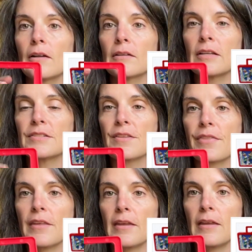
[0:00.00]
list
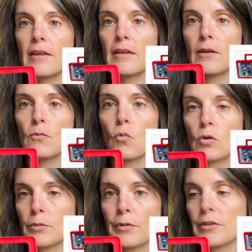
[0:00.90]
the
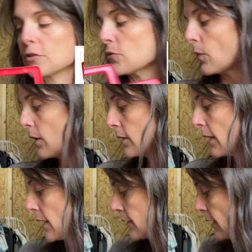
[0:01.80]
Warner Brothers one, and